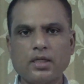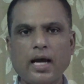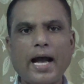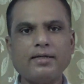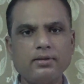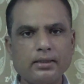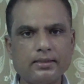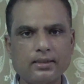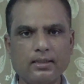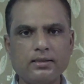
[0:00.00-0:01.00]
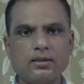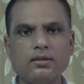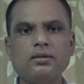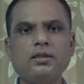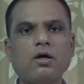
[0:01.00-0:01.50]
As a result,
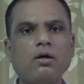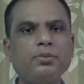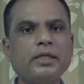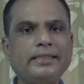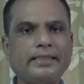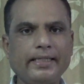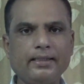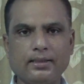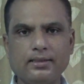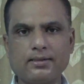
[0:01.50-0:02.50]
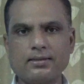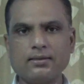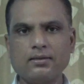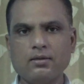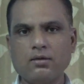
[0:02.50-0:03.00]
the European traders
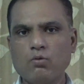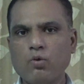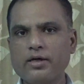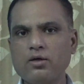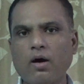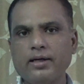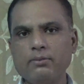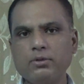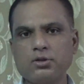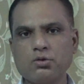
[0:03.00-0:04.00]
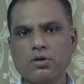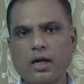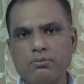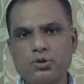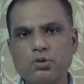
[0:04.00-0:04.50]
were not able to
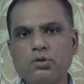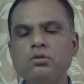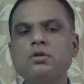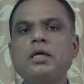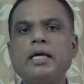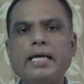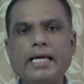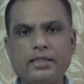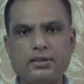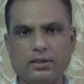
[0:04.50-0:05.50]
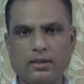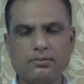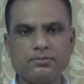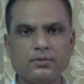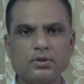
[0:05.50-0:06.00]
come to Asia.
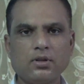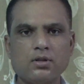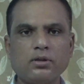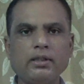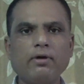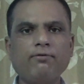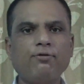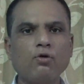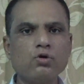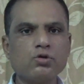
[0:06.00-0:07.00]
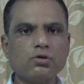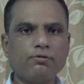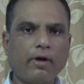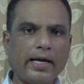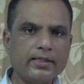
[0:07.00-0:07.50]
So they were forced to
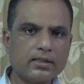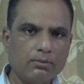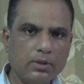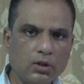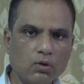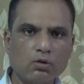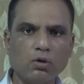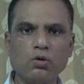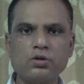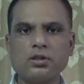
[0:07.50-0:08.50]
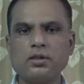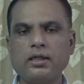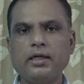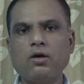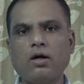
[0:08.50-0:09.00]
find some new route
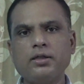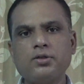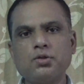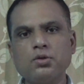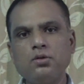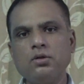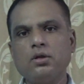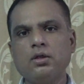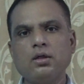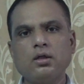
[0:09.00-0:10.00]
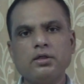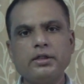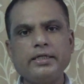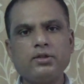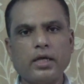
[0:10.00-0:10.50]
in order to
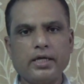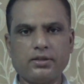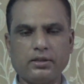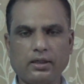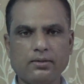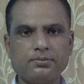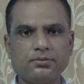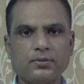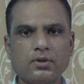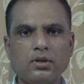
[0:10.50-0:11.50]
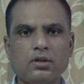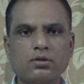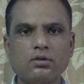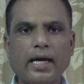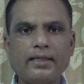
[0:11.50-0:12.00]
reach Asia. So
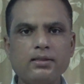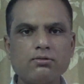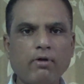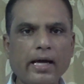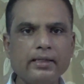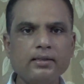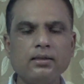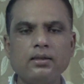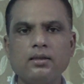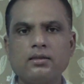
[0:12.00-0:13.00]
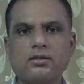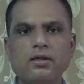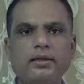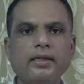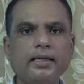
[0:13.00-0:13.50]
that is when
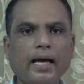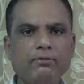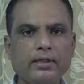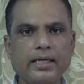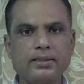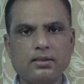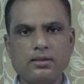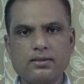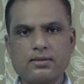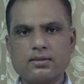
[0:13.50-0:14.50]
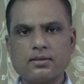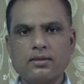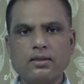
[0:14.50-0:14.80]
certain navigators